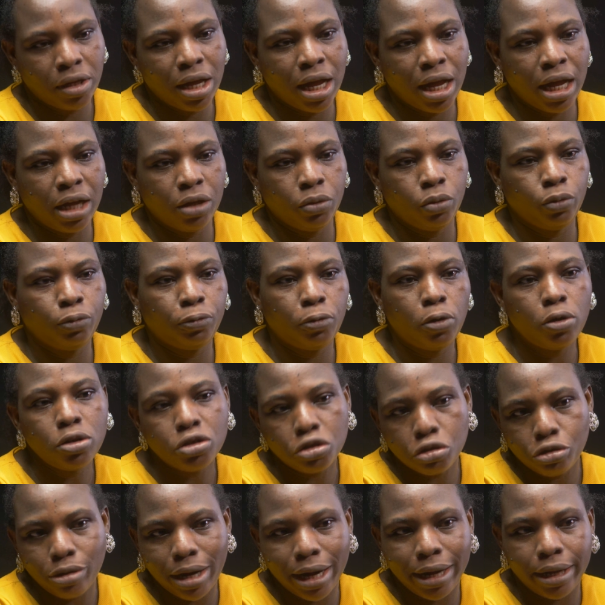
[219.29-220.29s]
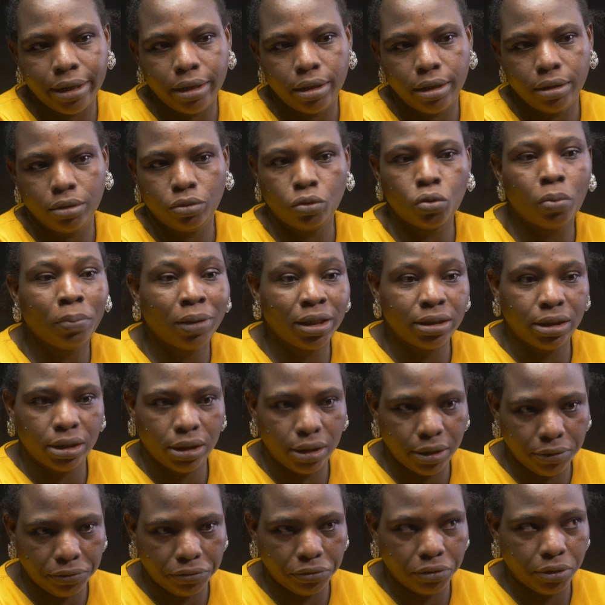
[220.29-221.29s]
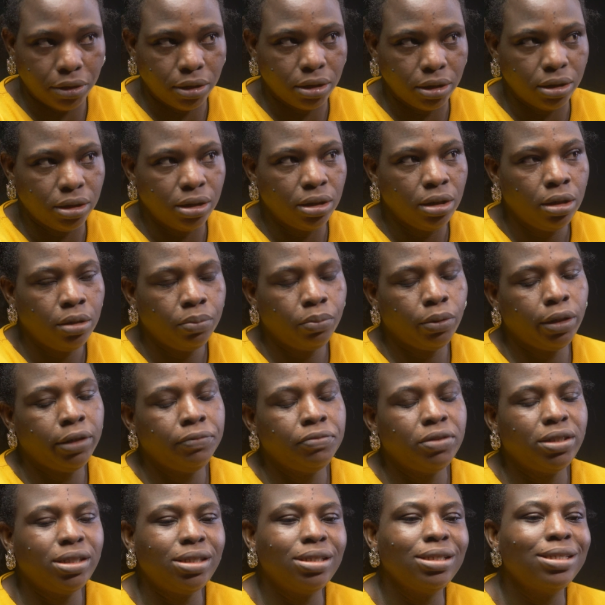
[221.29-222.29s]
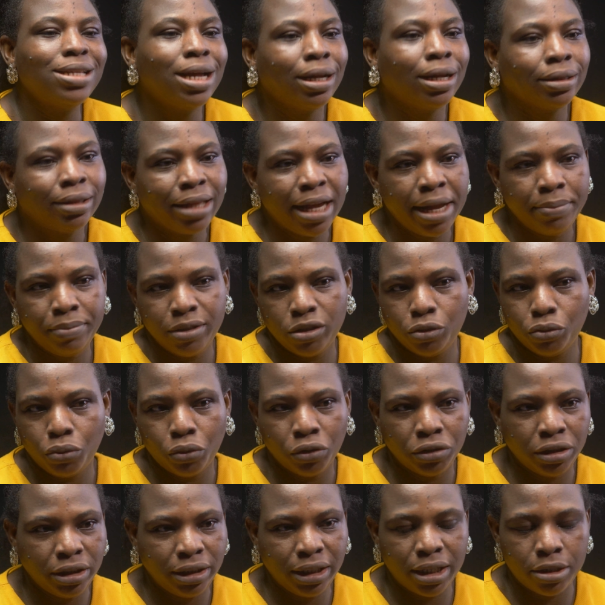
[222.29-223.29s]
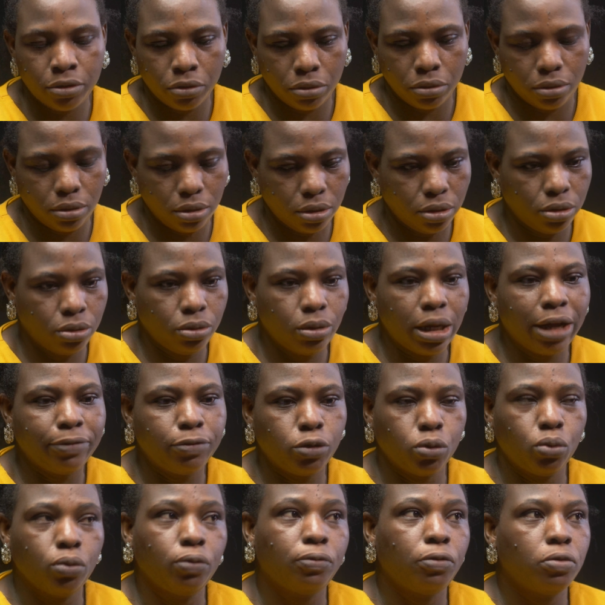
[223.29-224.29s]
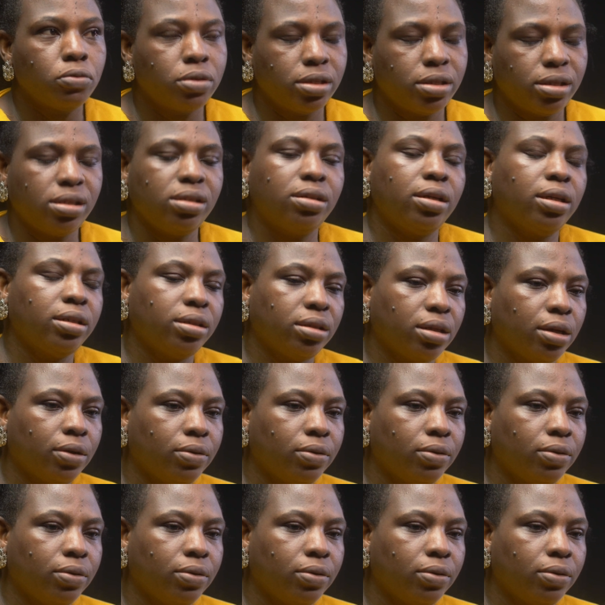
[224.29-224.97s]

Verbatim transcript: That he will first try normal delivery. But if he sees that time is running out, he will have to go for CS.